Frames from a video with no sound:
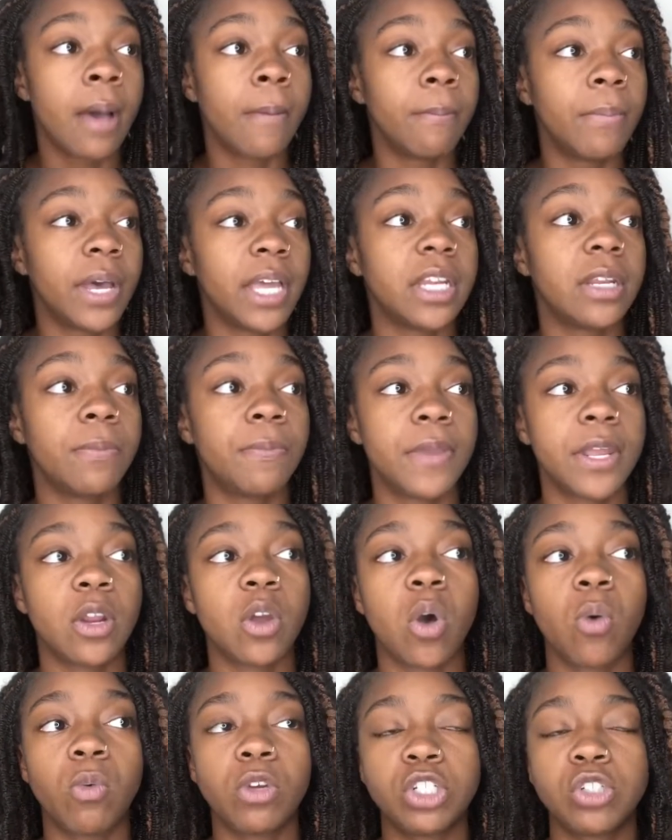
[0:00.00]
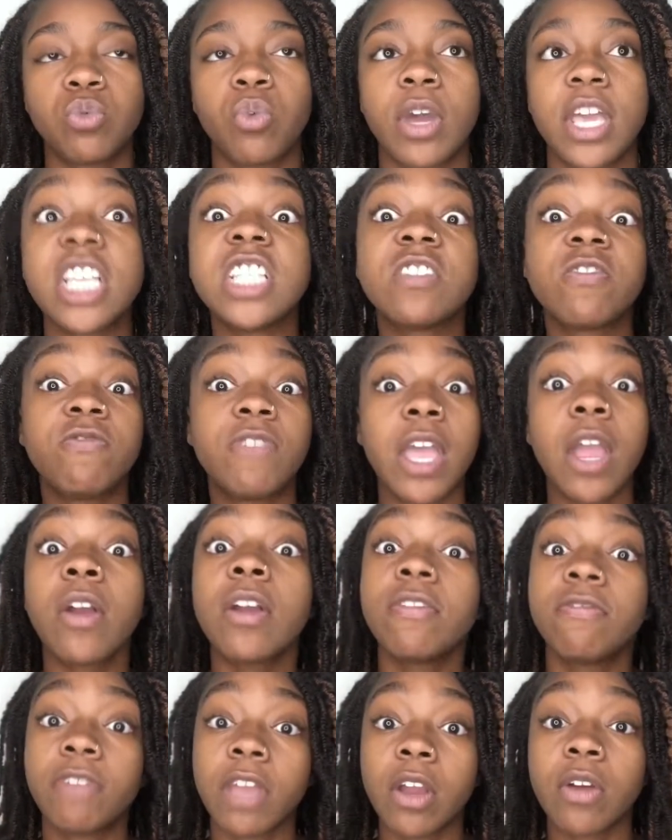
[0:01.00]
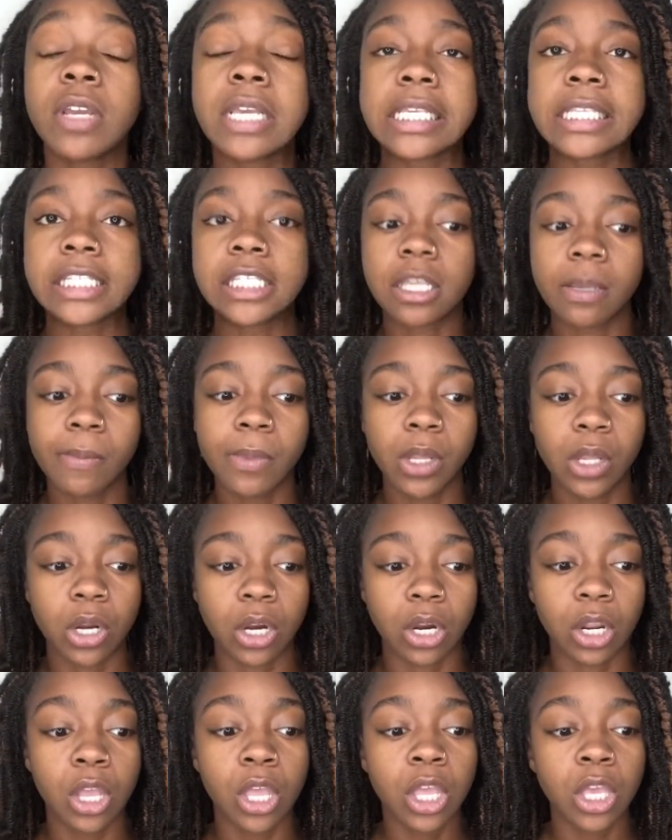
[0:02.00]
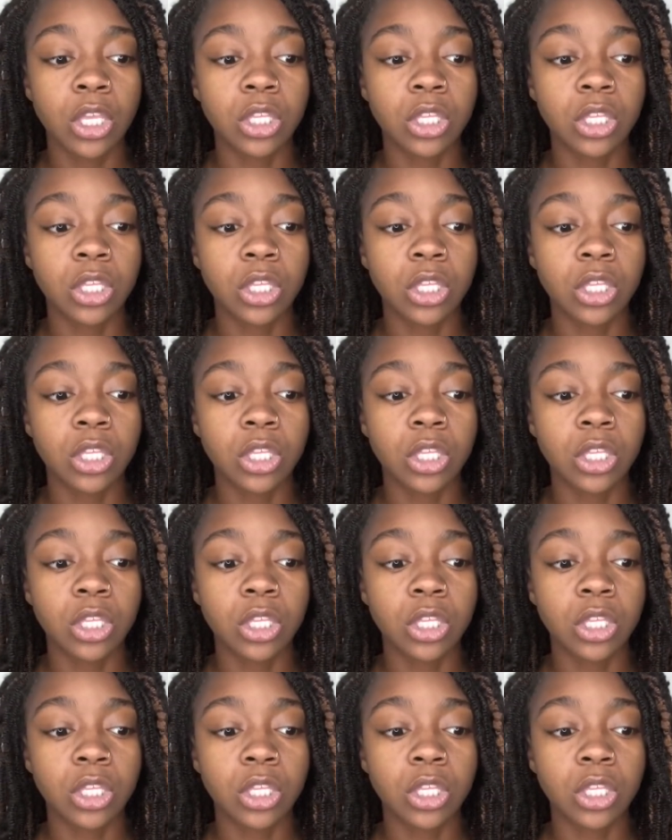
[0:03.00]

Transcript: but depending on what you want, it's very, very similar